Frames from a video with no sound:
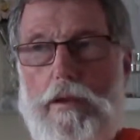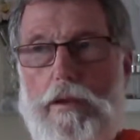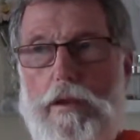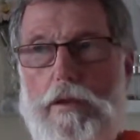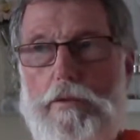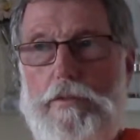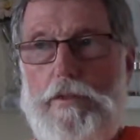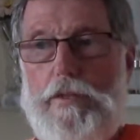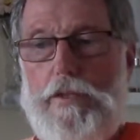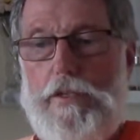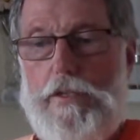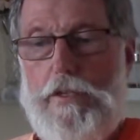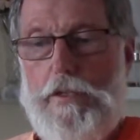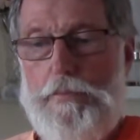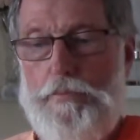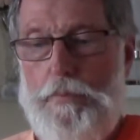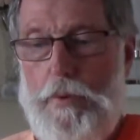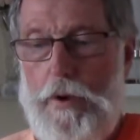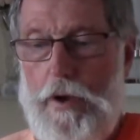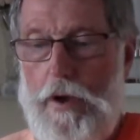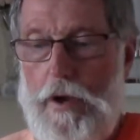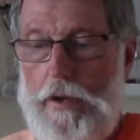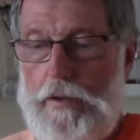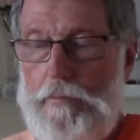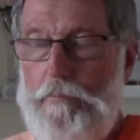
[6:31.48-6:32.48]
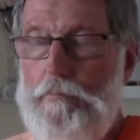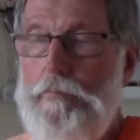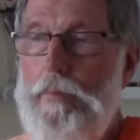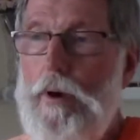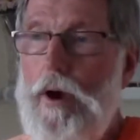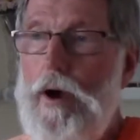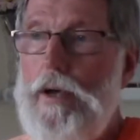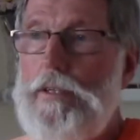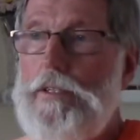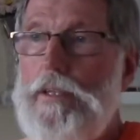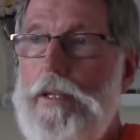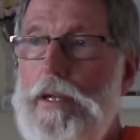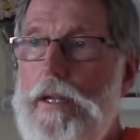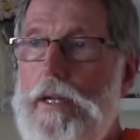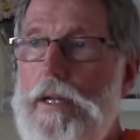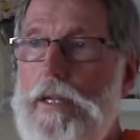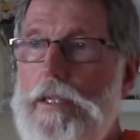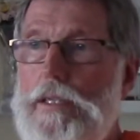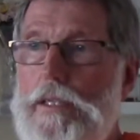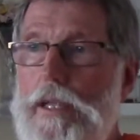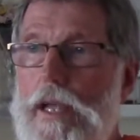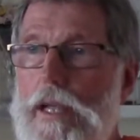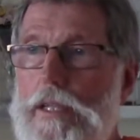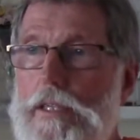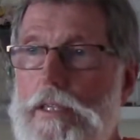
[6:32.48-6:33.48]
Now this is part and parcel in a
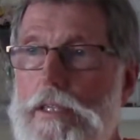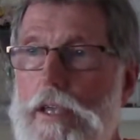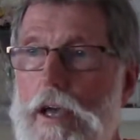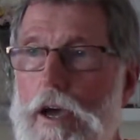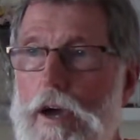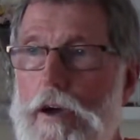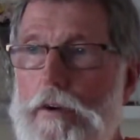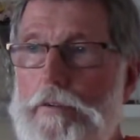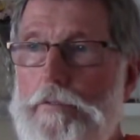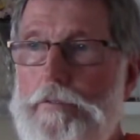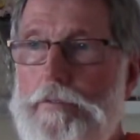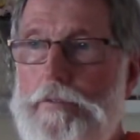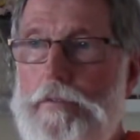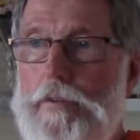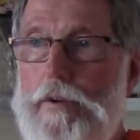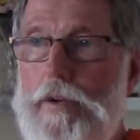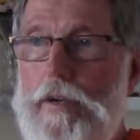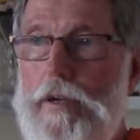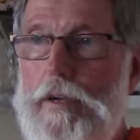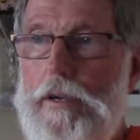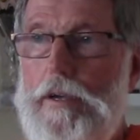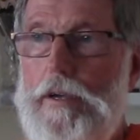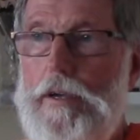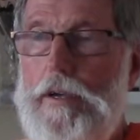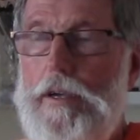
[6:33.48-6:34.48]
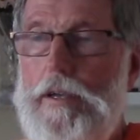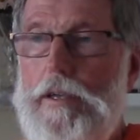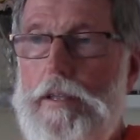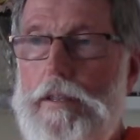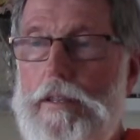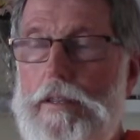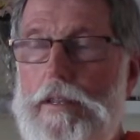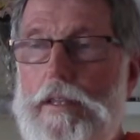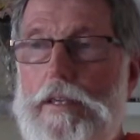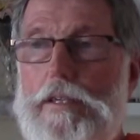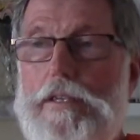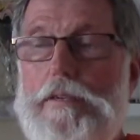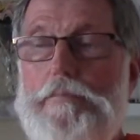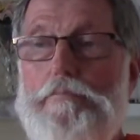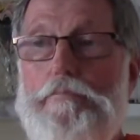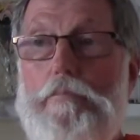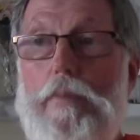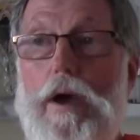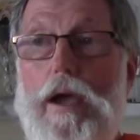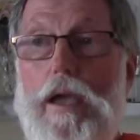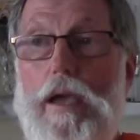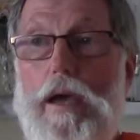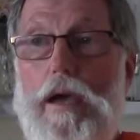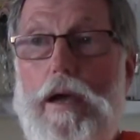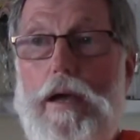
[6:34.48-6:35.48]
sense of this
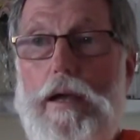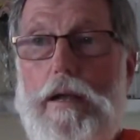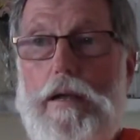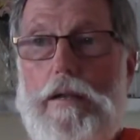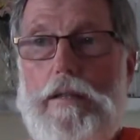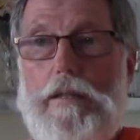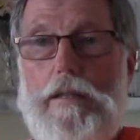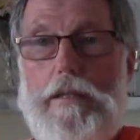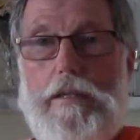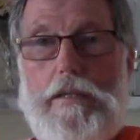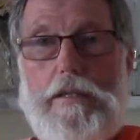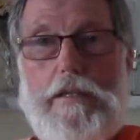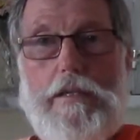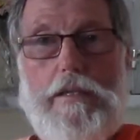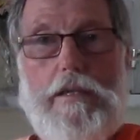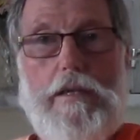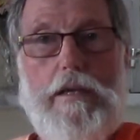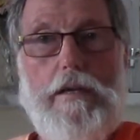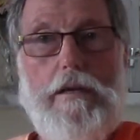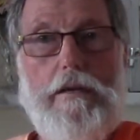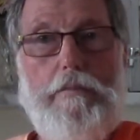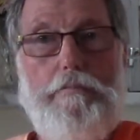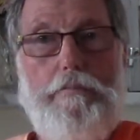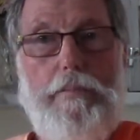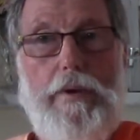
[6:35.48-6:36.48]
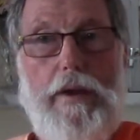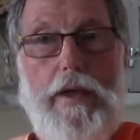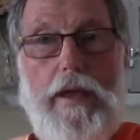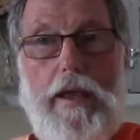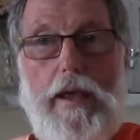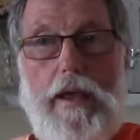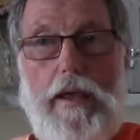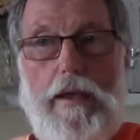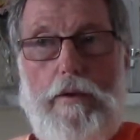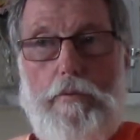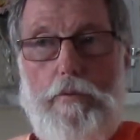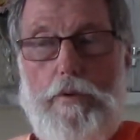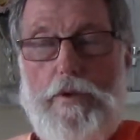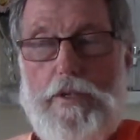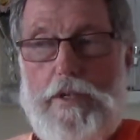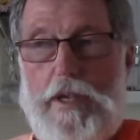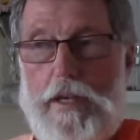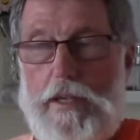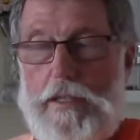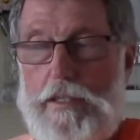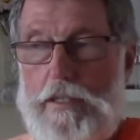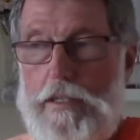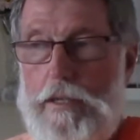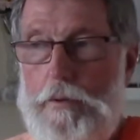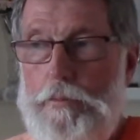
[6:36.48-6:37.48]
Maya, this play, which
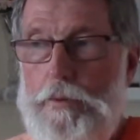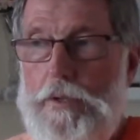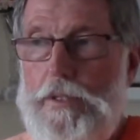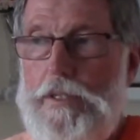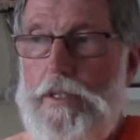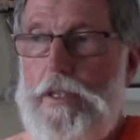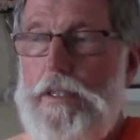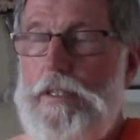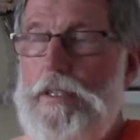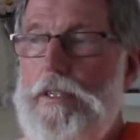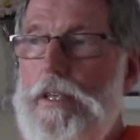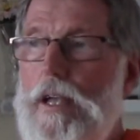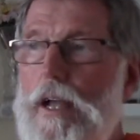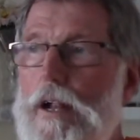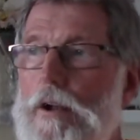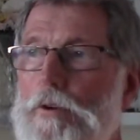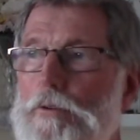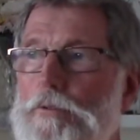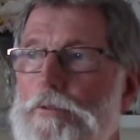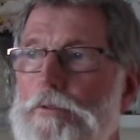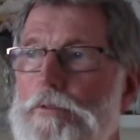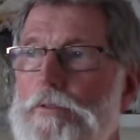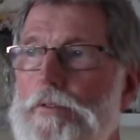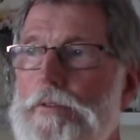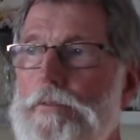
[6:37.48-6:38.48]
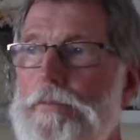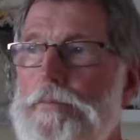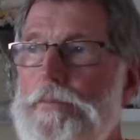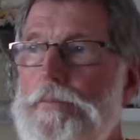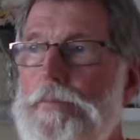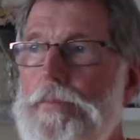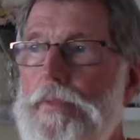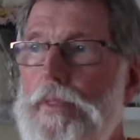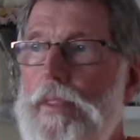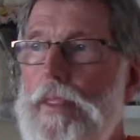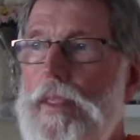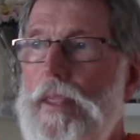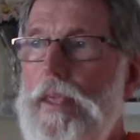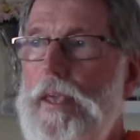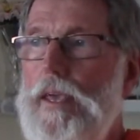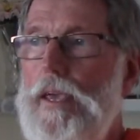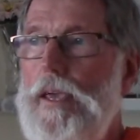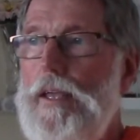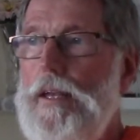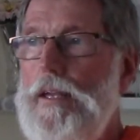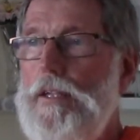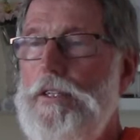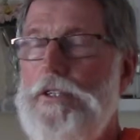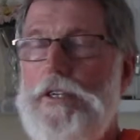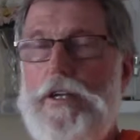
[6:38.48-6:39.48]
exhibits itself
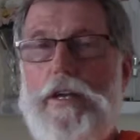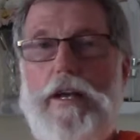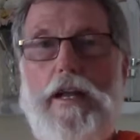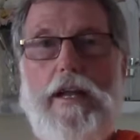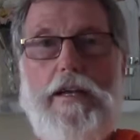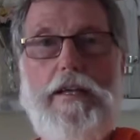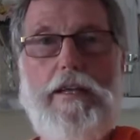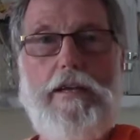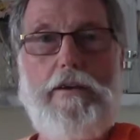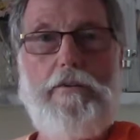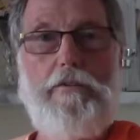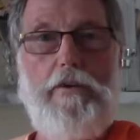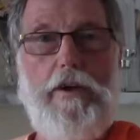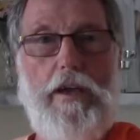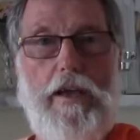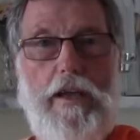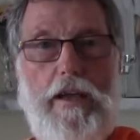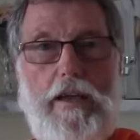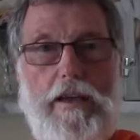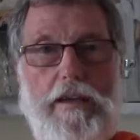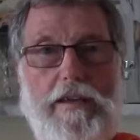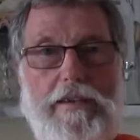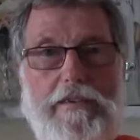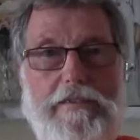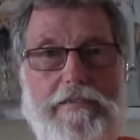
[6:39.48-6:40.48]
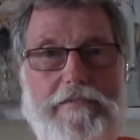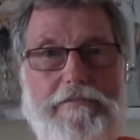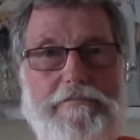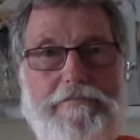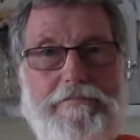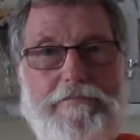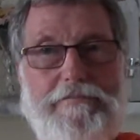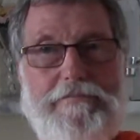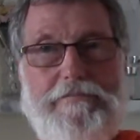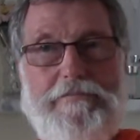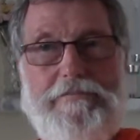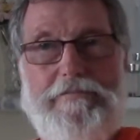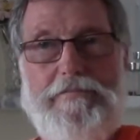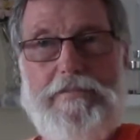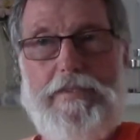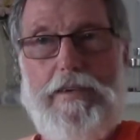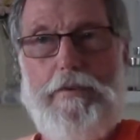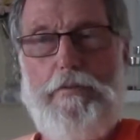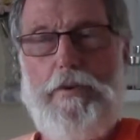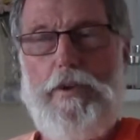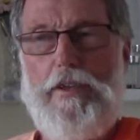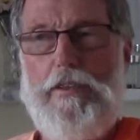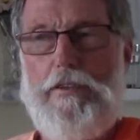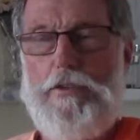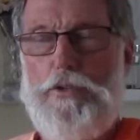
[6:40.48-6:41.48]
in a genetic way,
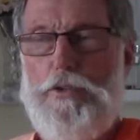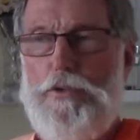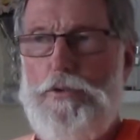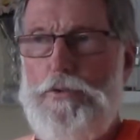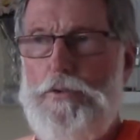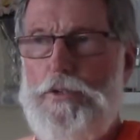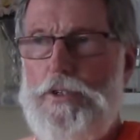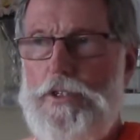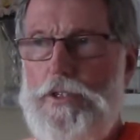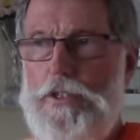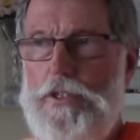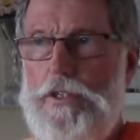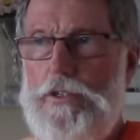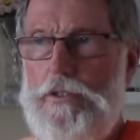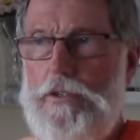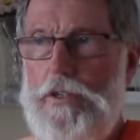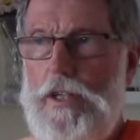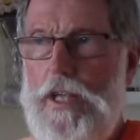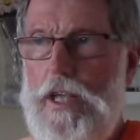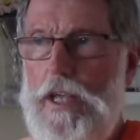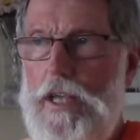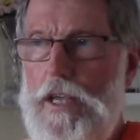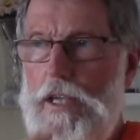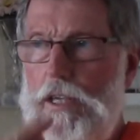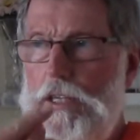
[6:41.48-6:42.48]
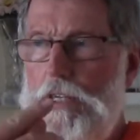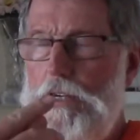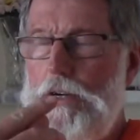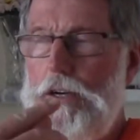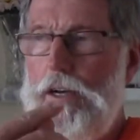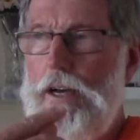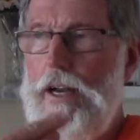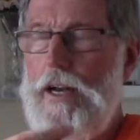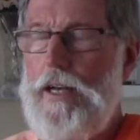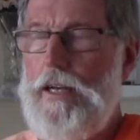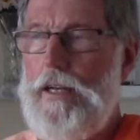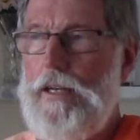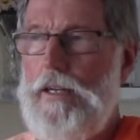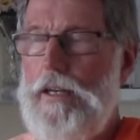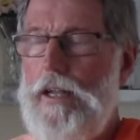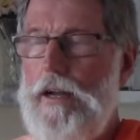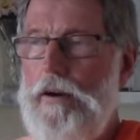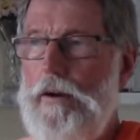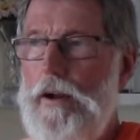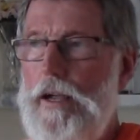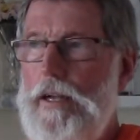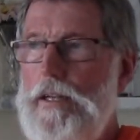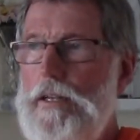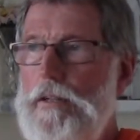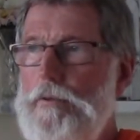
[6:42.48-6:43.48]
giving two key genetic
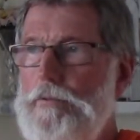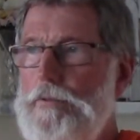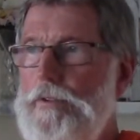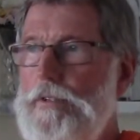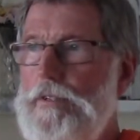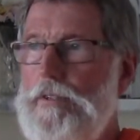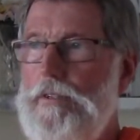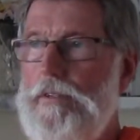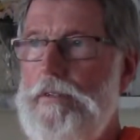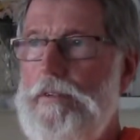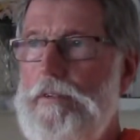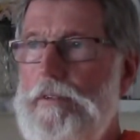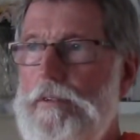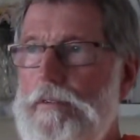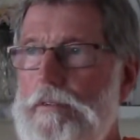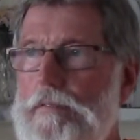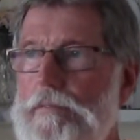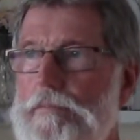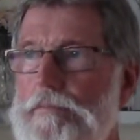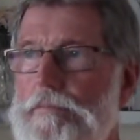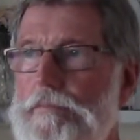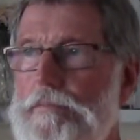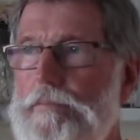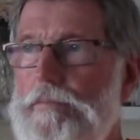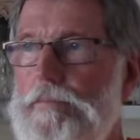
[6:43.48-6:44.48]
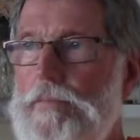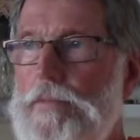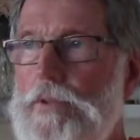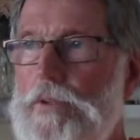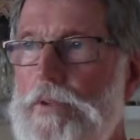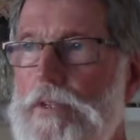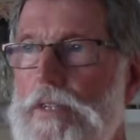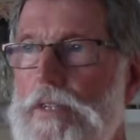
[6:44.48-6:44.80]
directives to